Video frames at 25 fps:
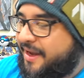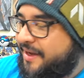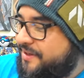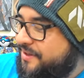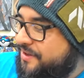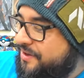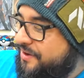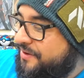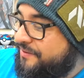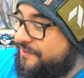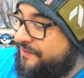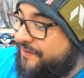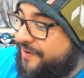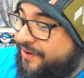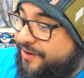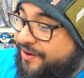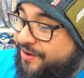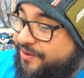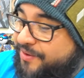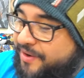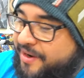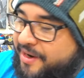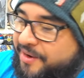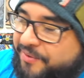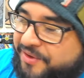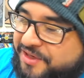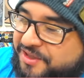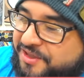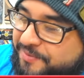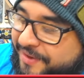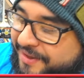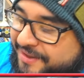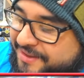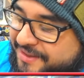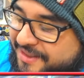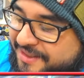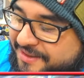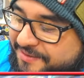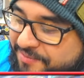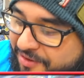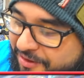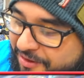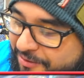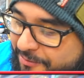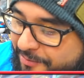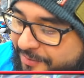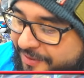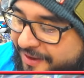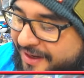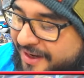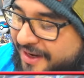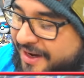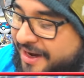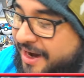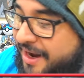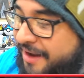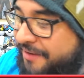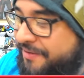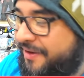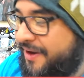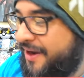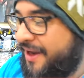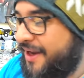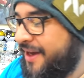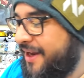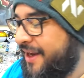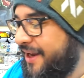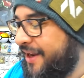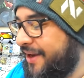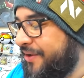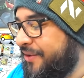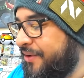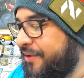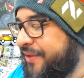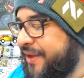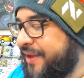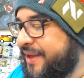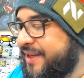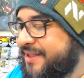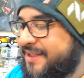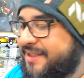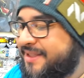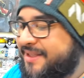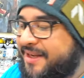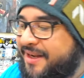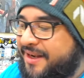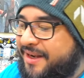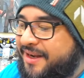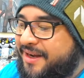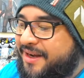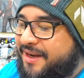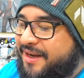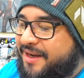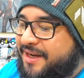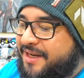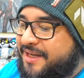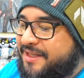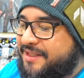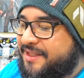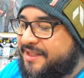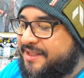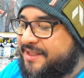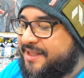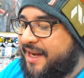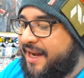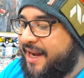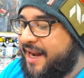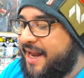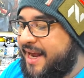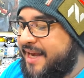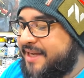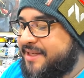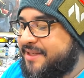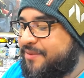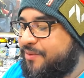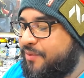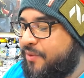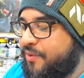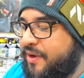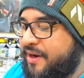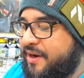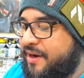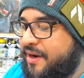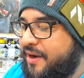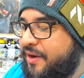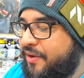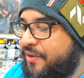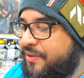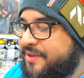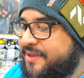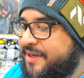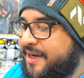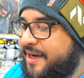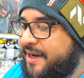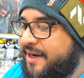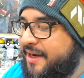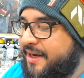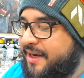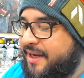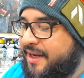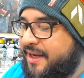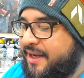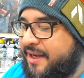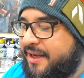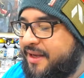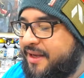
gotten very quiet, which means there's probably nothing in here, or there's just the last one Altart in here.